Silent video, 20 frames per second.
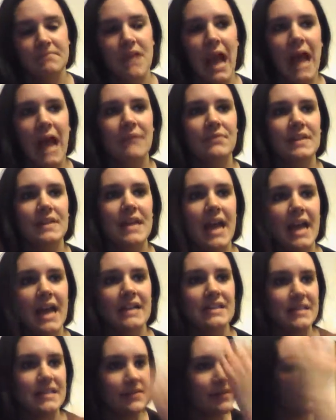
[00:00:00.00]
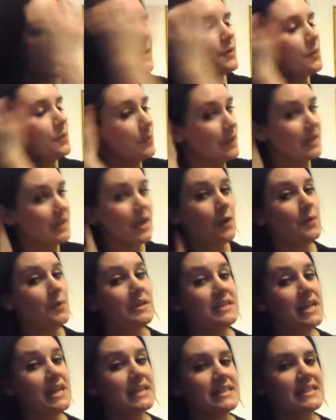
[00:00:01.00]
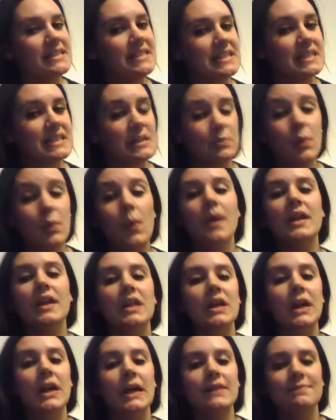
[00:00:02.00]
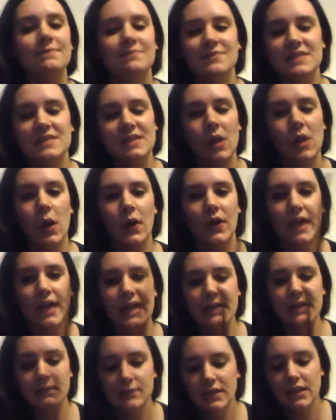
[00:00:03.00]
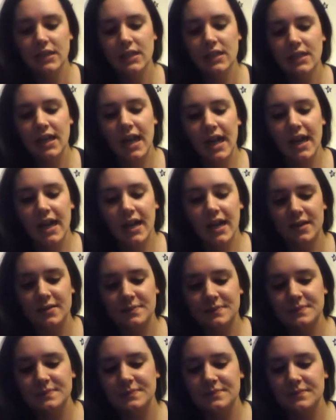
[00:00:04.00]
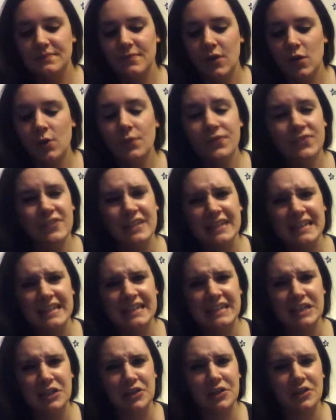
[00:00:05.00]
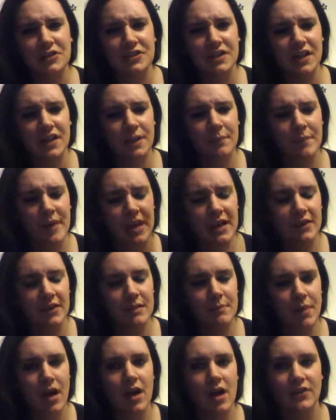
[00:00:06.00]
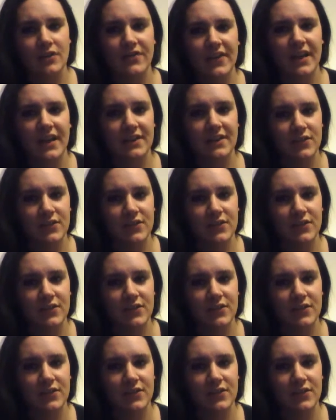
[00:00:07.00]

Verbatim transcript: at the end, even though we know he doesn't. Spoiler, sorry. Um, hopefully you're a Harry Potter fan